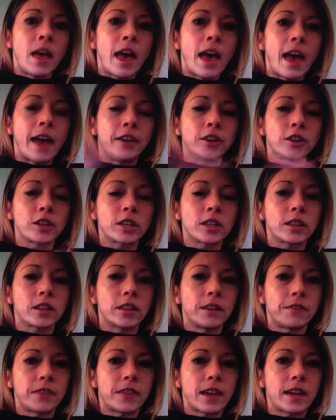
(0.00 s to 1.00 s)
And you're going to
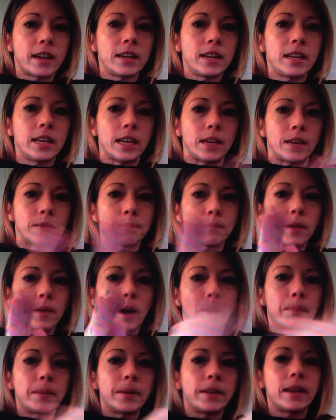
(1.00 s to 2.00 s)
lift that knee
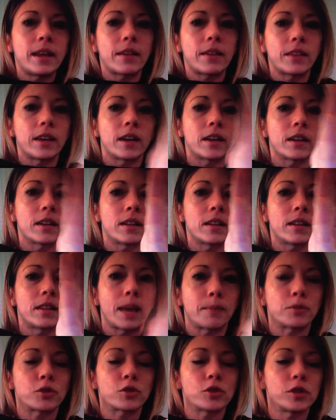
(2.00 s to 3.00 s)
up and down like a
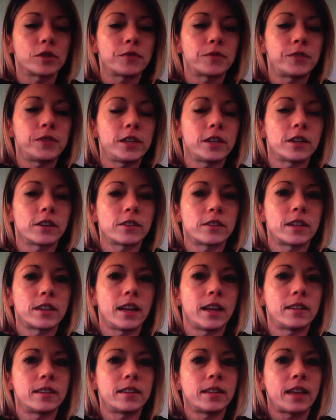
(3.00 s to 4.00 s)
clam. So your feet are
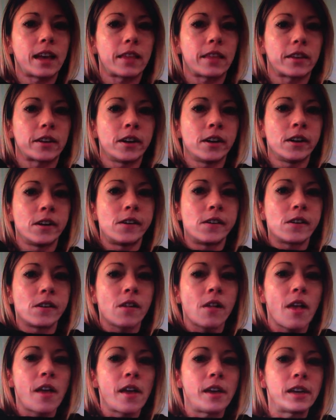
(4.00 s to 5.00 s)
staying together,
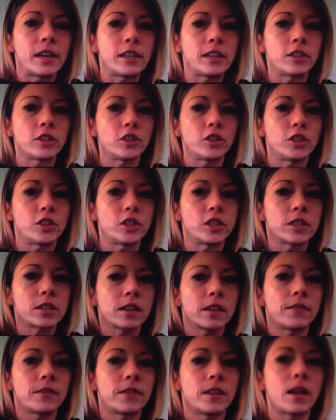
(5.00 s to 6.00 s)
and you're just
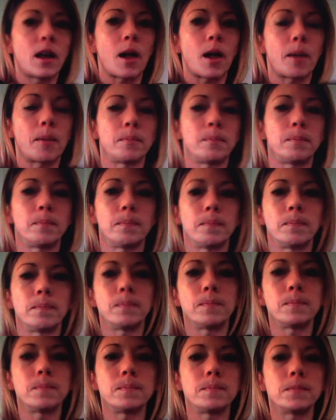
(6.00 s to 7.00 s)
lifting up
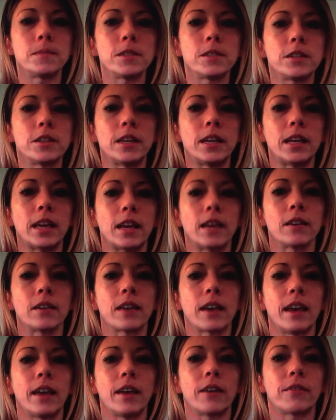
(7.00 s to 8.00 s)
your knee,
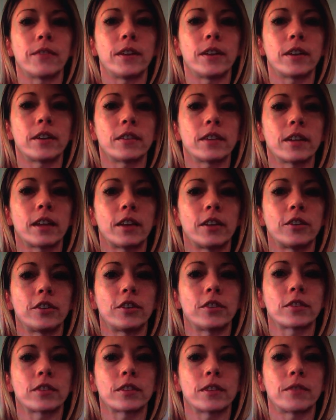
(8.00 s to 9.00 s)
okay? Your feet are together, you're
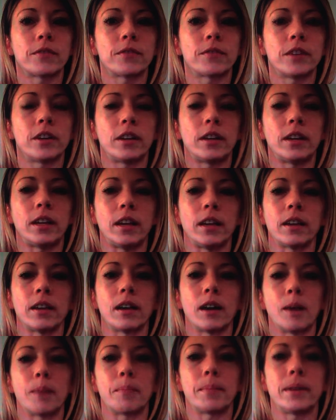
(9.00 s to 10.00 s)
just lifting your knee
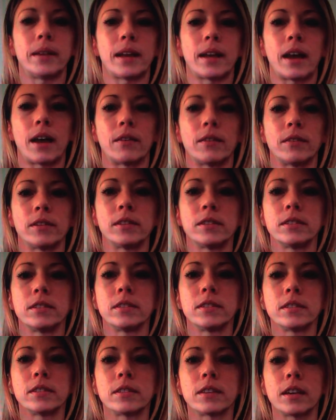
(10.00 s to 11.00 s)
up and down
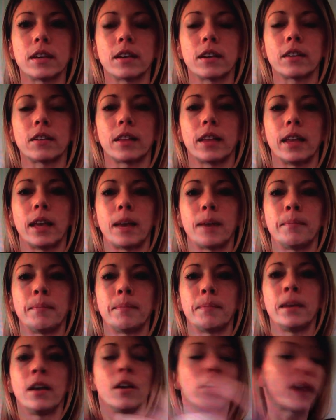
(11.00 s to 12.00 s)
like a clam.
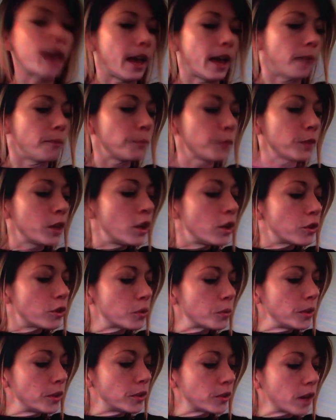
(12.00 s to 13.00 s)
Okay,
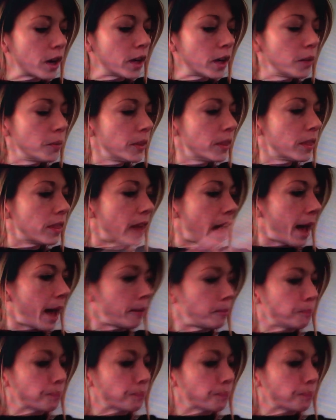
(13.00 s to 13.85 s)
so we started with that.